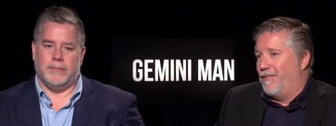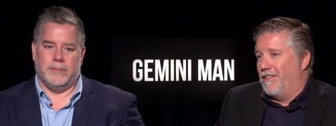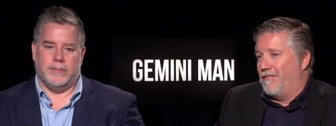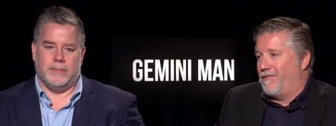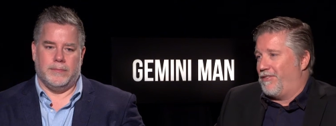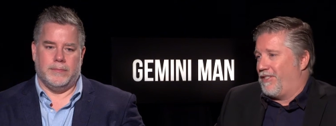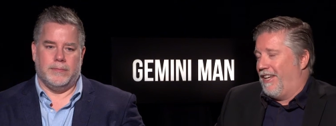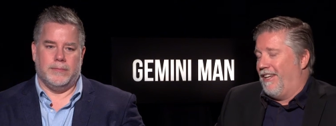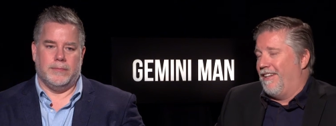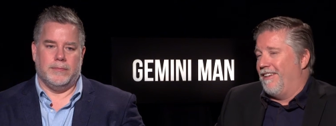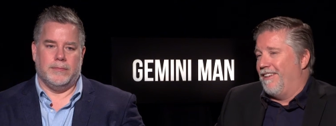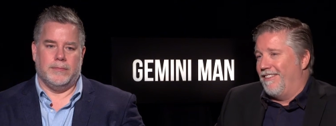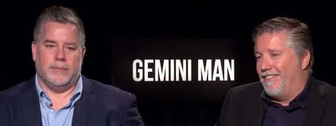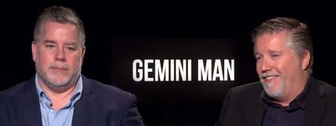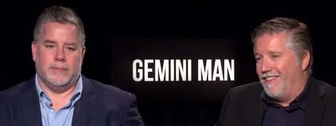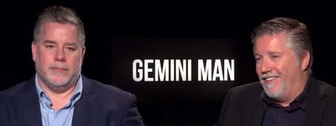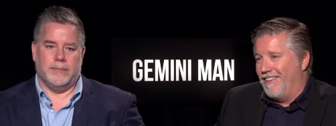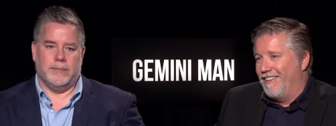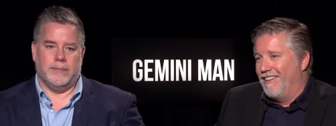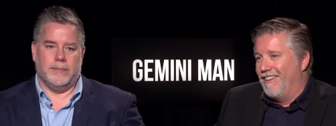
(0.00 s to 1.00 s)
Speaker 1: the skin and
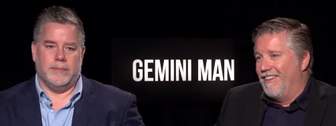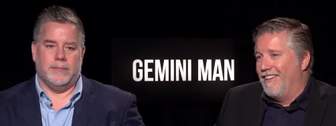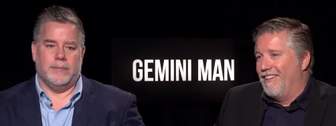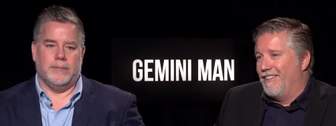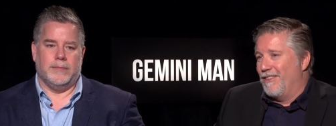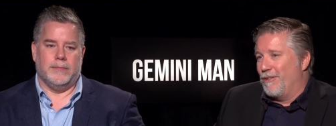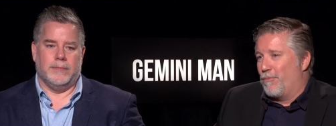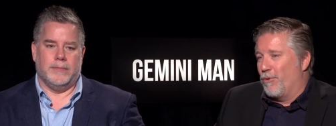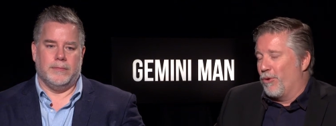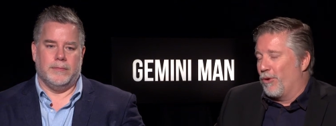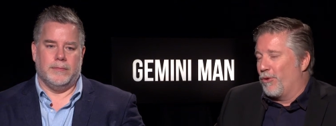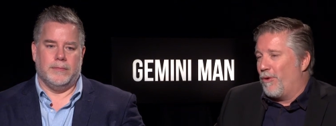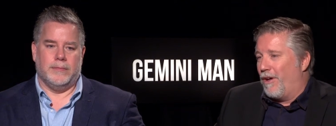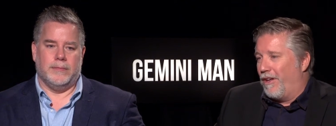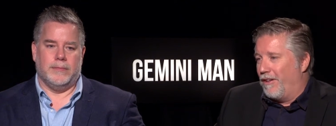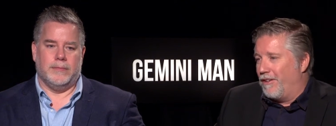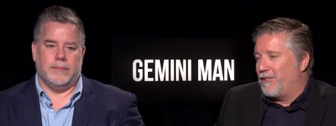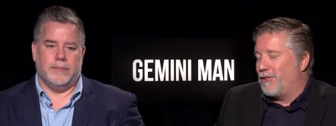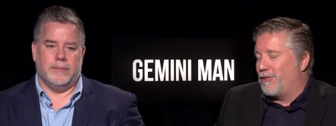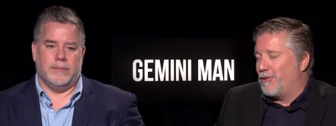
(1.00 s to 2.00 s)
the the pore
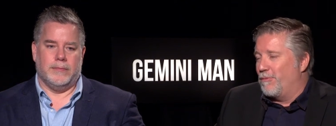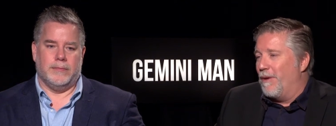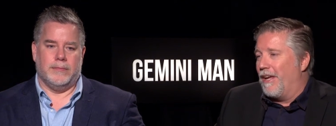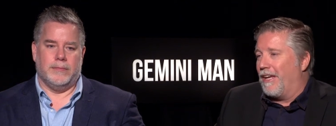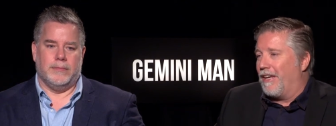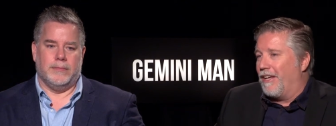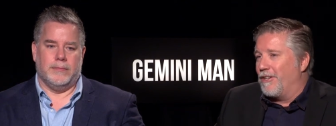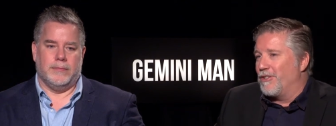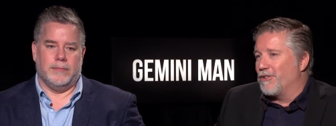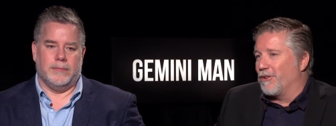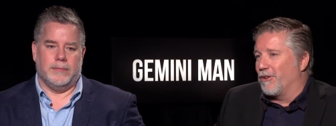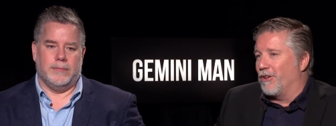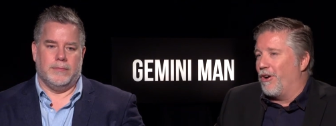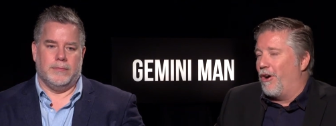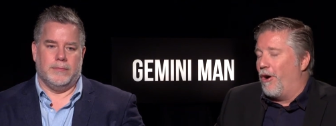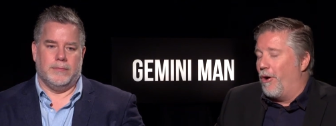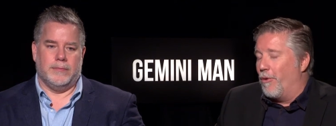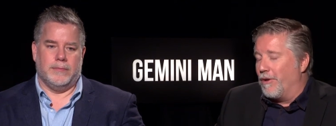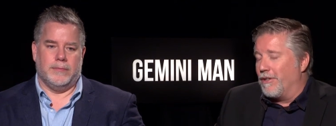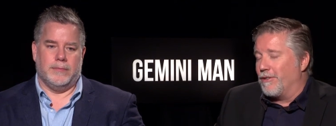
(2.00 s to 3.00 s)
quality, just making sure it
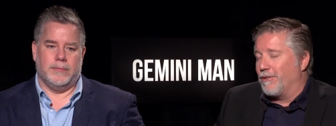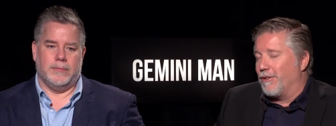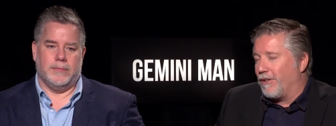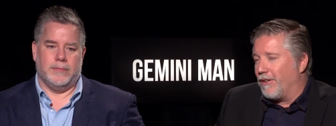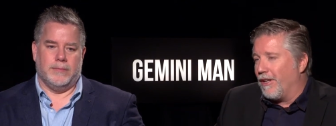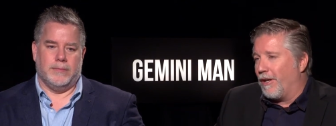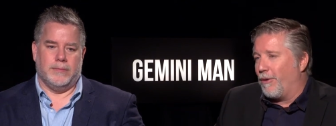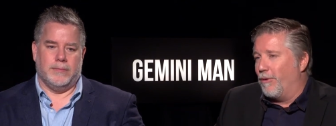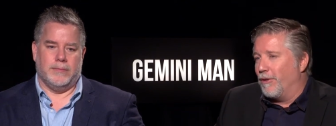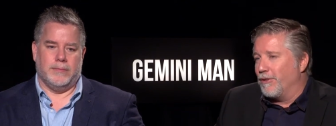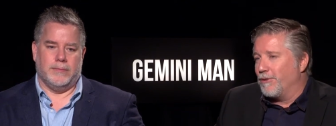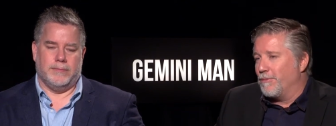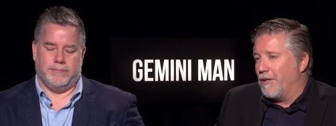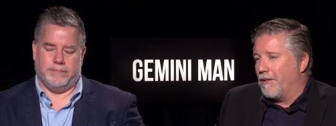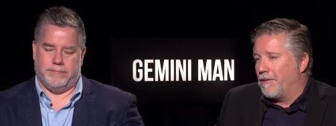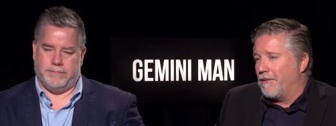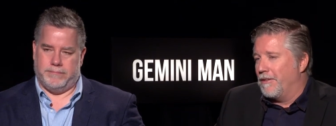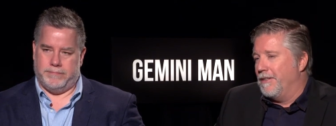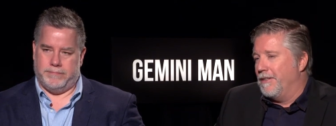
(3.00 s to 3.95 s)
always looked like Will Smith.